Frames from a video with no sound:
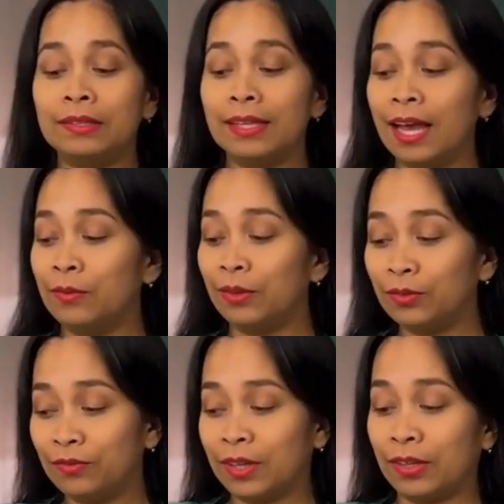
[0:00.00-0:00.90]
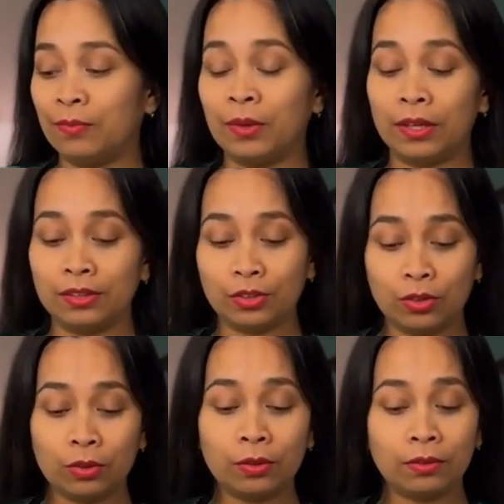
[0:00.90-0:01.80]
Now we move on to part
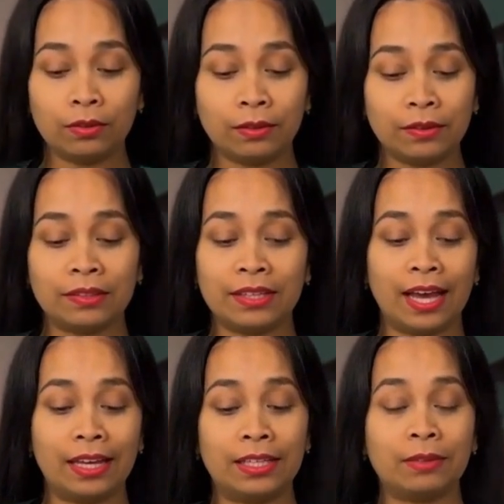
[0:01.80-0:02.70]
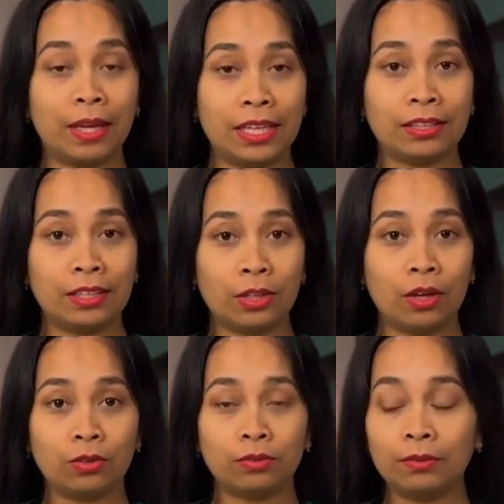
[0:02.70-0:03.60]
2. That is making the
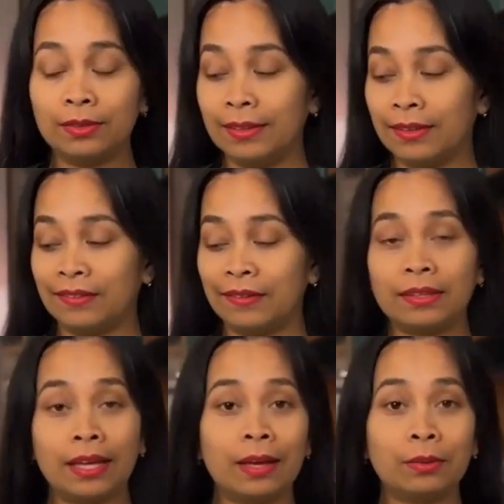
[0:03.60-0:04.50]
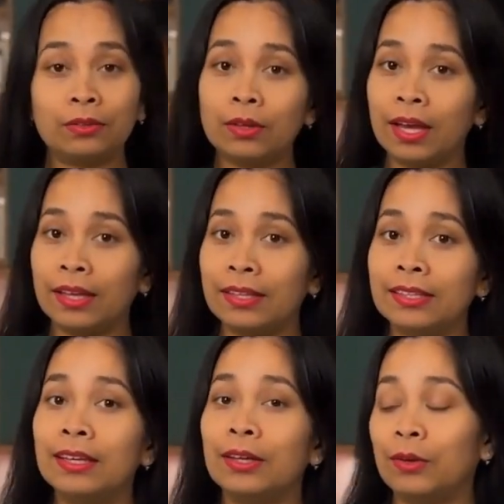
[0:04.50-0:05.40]
dough. And before I
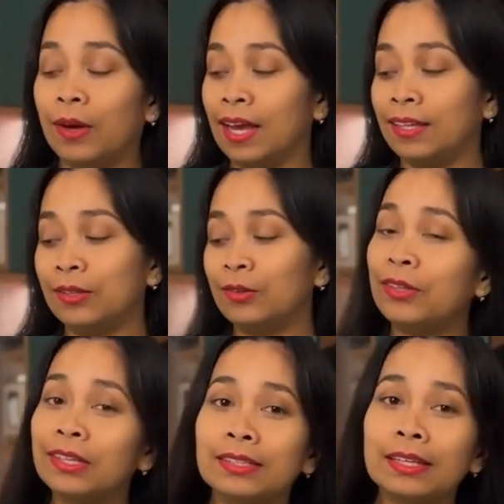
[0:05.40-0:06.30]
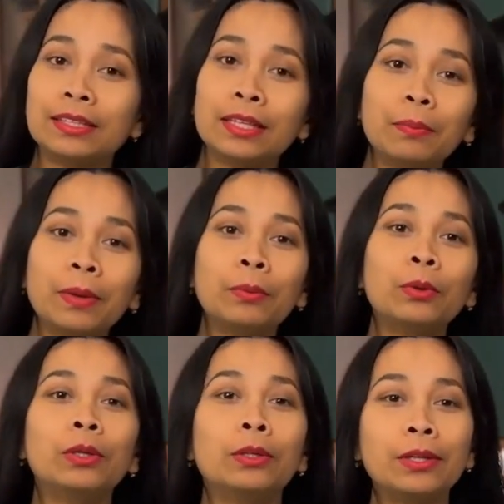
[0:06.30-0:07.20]
continue, I noticed that some
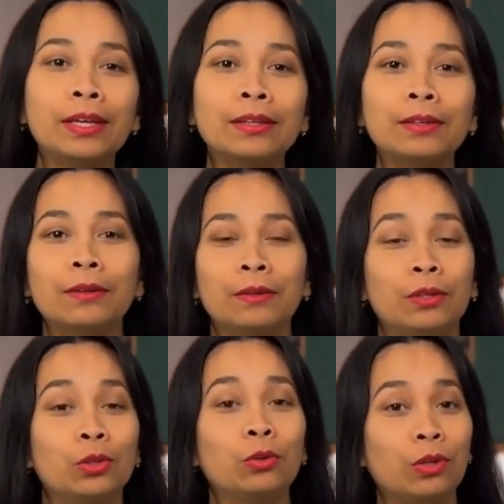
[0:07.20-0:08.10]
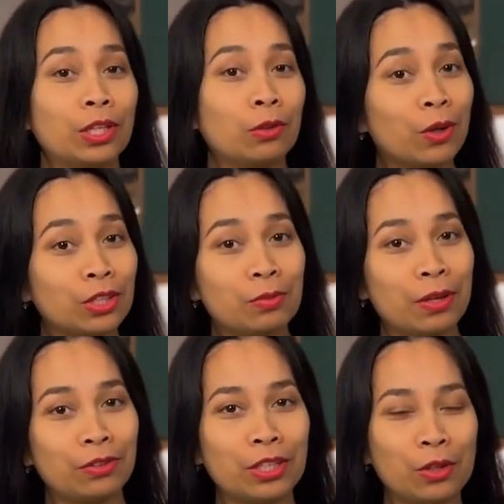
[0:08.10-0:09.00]
people do really watch my
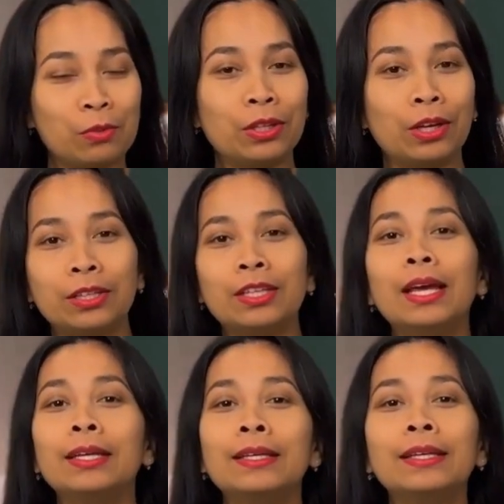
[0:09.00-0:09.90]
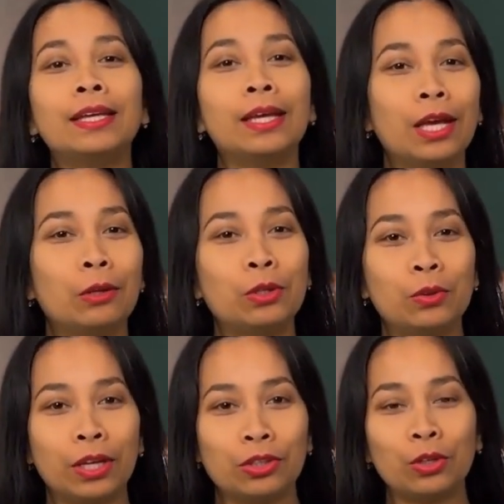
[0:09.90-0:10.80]
video, but not yet.
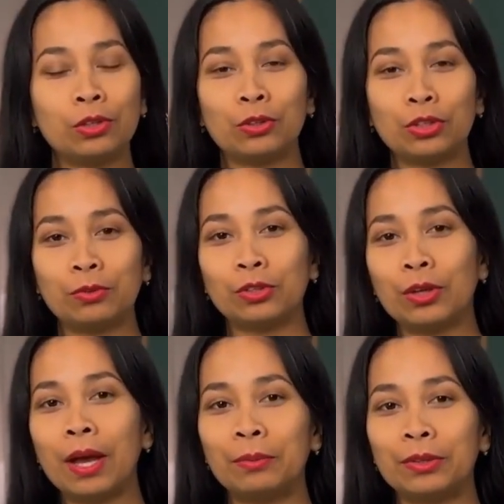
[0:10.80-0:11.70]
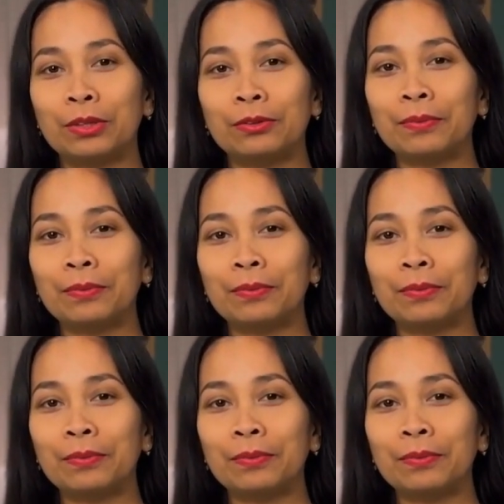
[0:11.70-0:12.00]
Everyone is also subscribed.